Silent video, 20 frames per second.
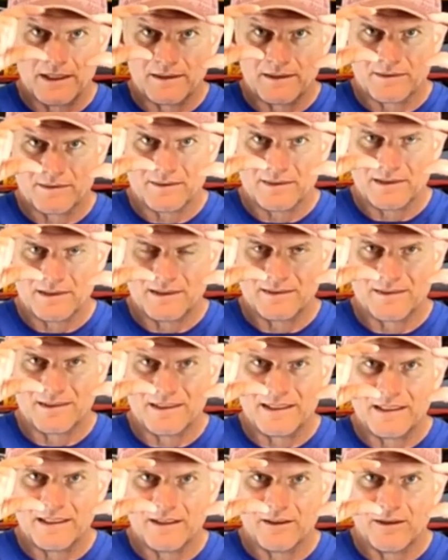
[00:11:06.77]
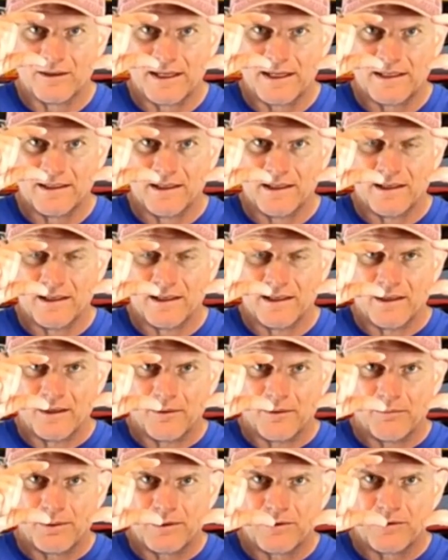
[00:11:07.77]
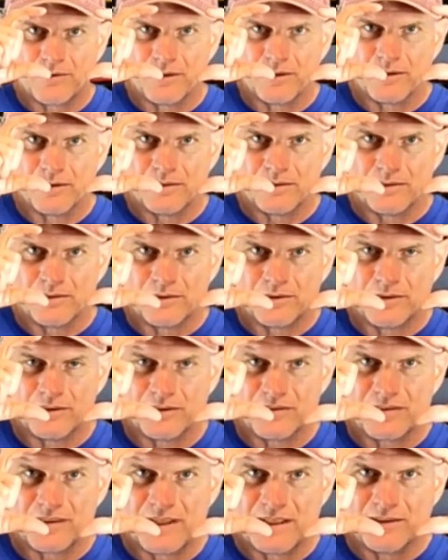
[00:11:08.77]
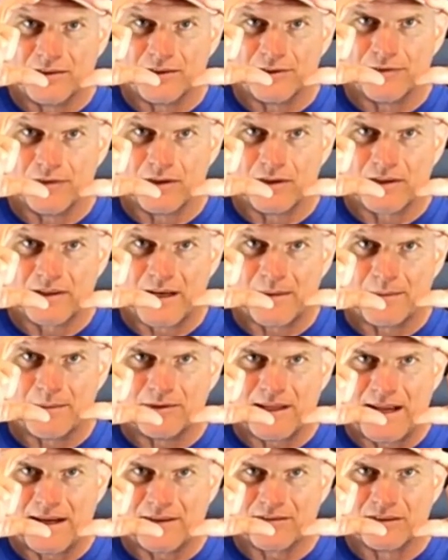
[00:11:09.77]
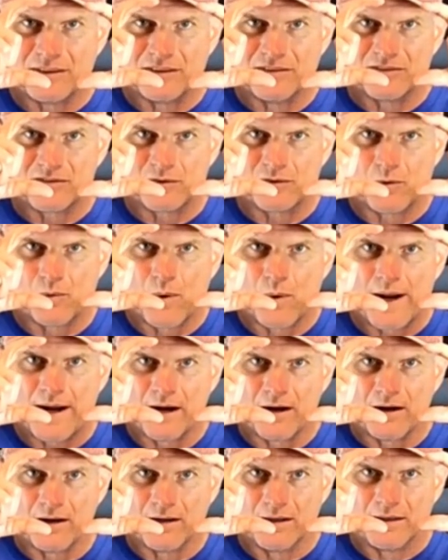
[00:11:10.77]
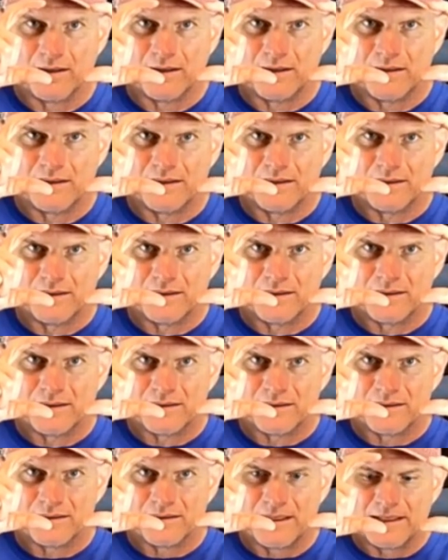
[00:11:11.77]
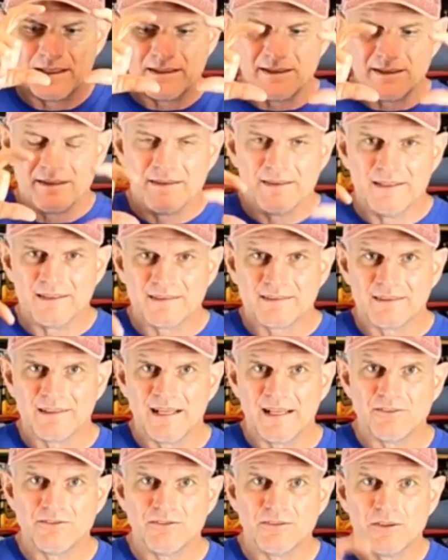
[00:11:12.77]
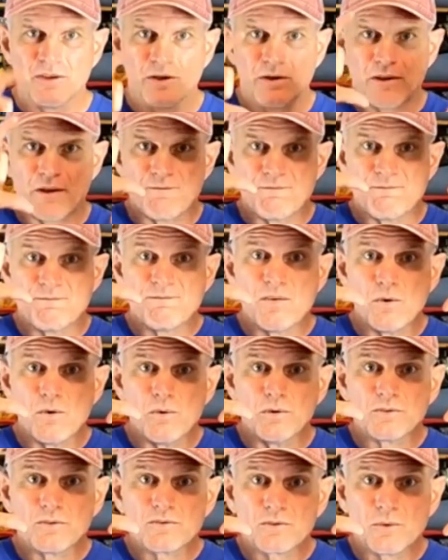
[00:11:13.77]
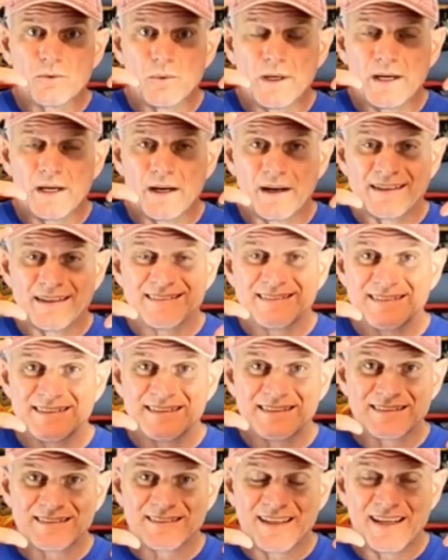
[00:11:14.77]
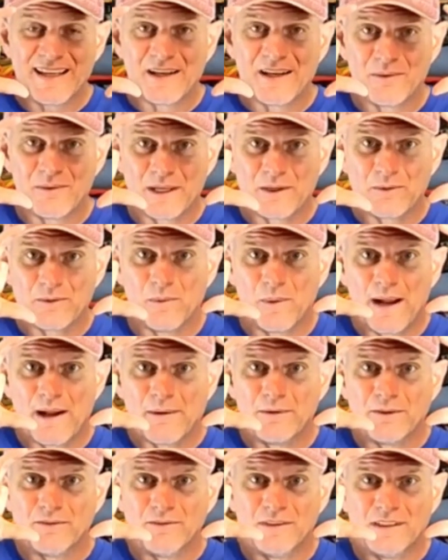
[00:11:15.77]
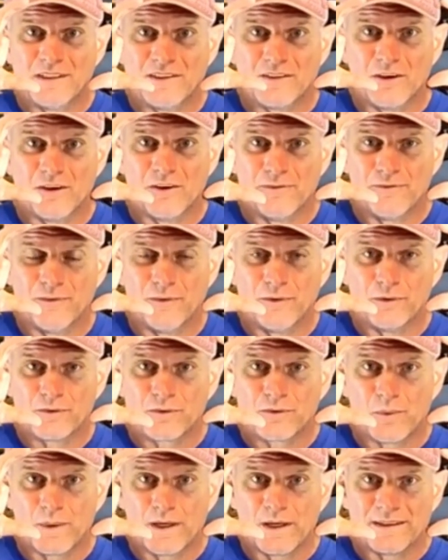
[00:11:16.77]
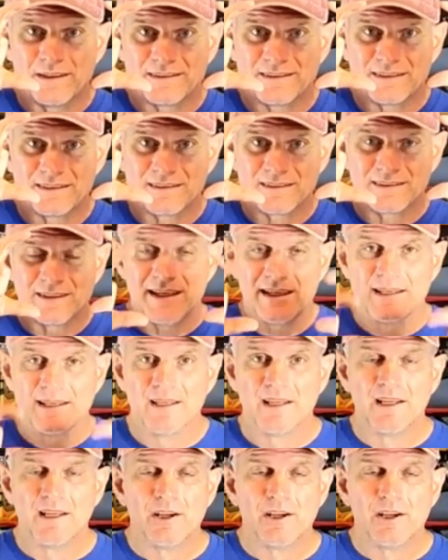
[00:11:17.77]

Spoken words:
It's linear, right? But your sensor for a camera is actually square, right? This allows you to go to the full square at 6K. Like, why would you need to go full square at 6K?